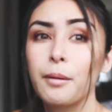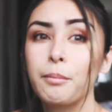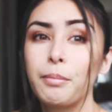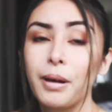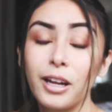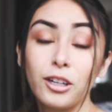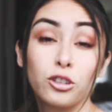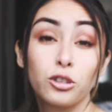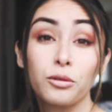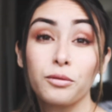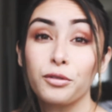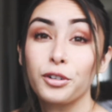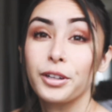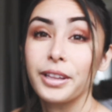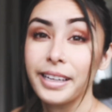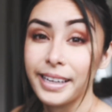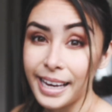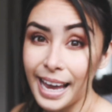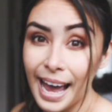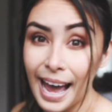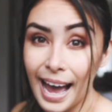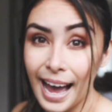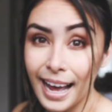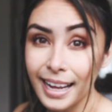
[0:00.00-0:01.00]
a bedroom for the
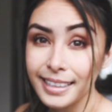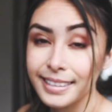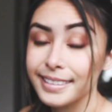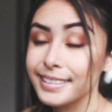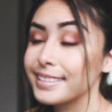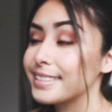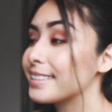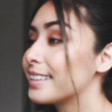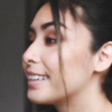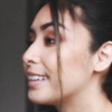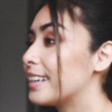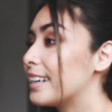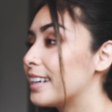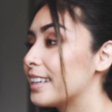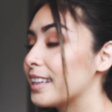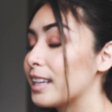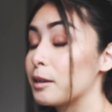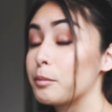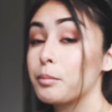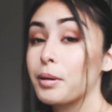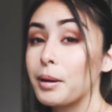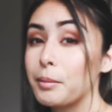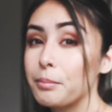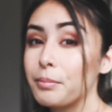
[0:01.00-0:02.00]
cats
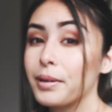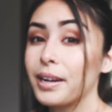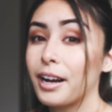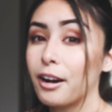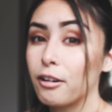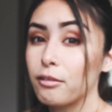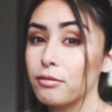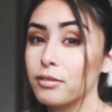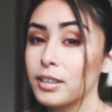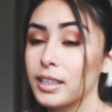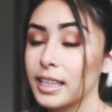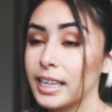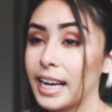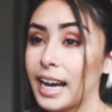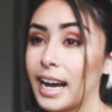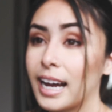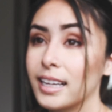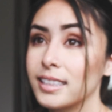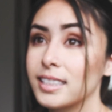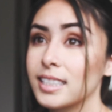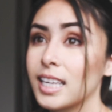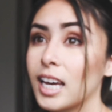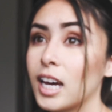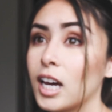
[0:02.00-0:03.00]
like pimp it out for the
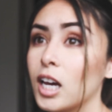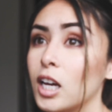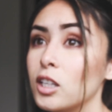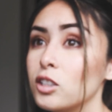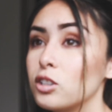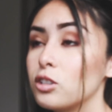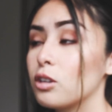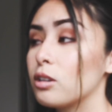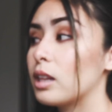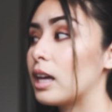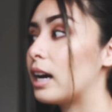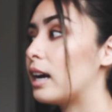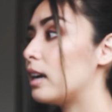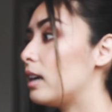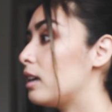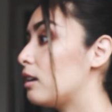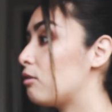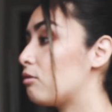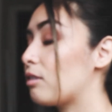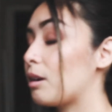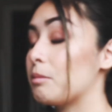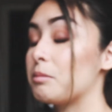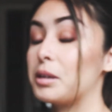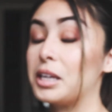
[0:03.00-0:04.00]
cats so that
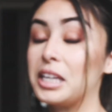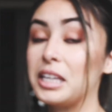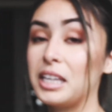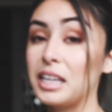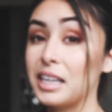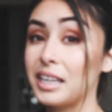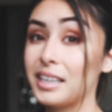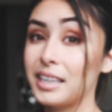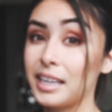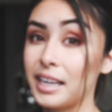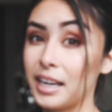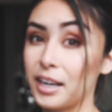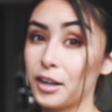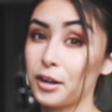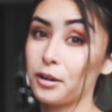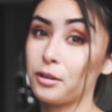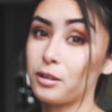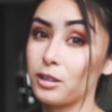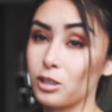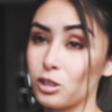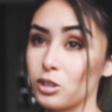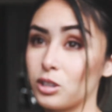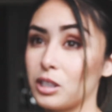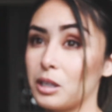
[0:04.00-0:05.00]
if I'm eating in here
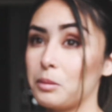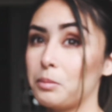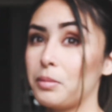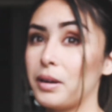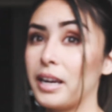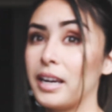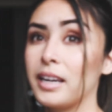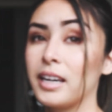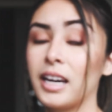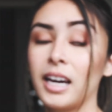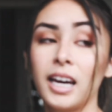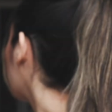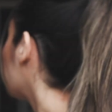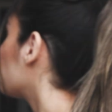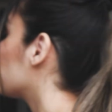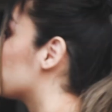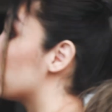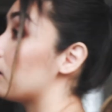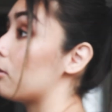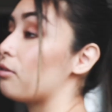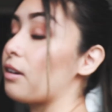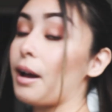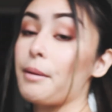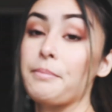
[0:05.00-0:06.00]
or sleeping
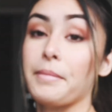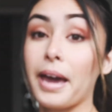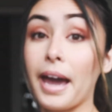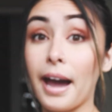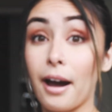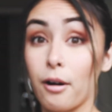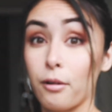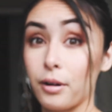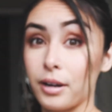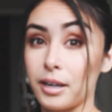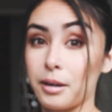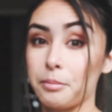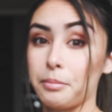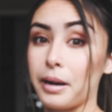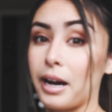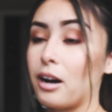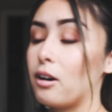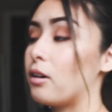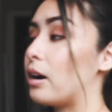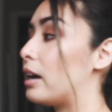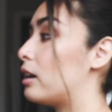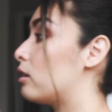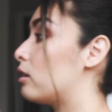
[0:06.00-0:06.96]
or if I'm out and about